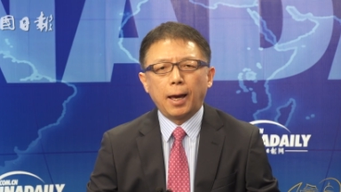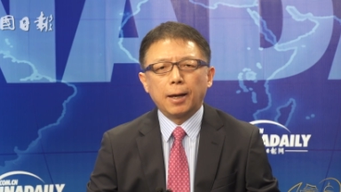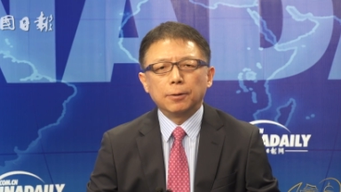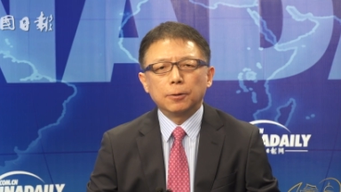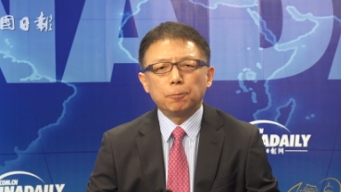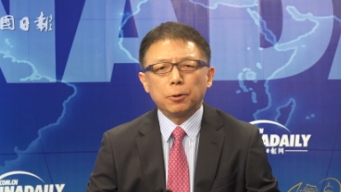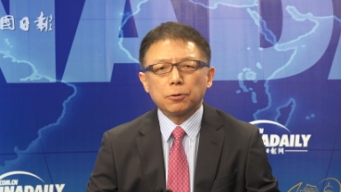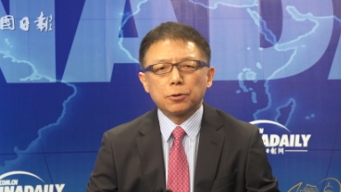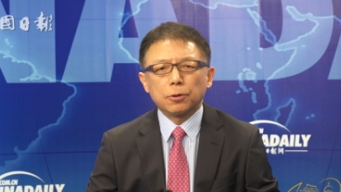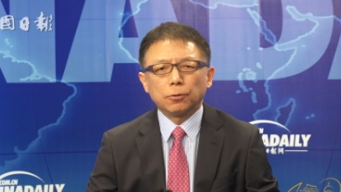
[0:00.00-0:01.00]
and the
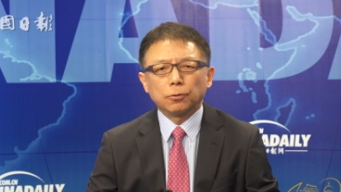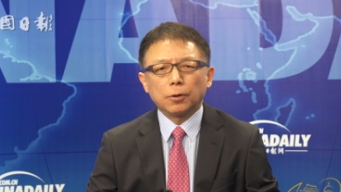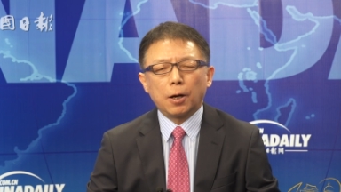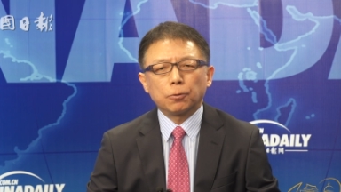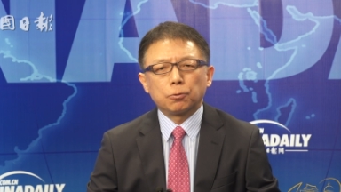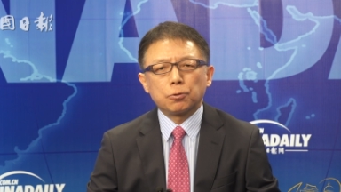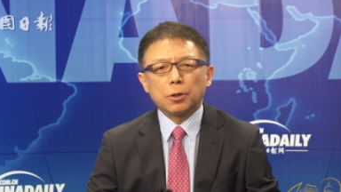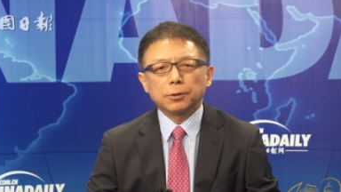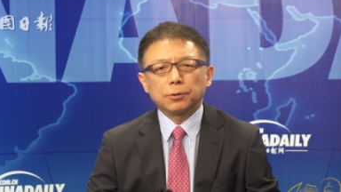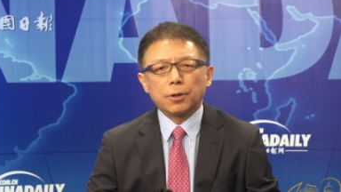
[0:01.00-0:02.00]
pictures are strong